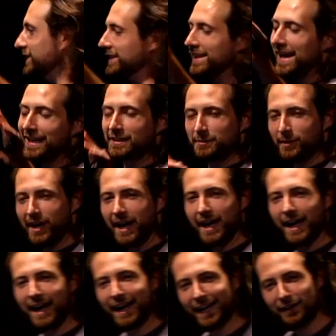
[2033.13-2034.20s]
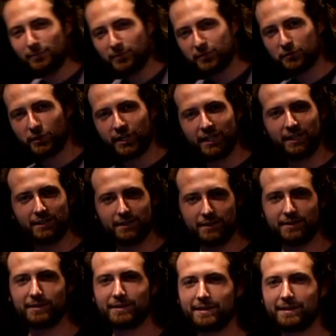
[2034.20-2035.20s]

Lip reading: So that's why I am thrilled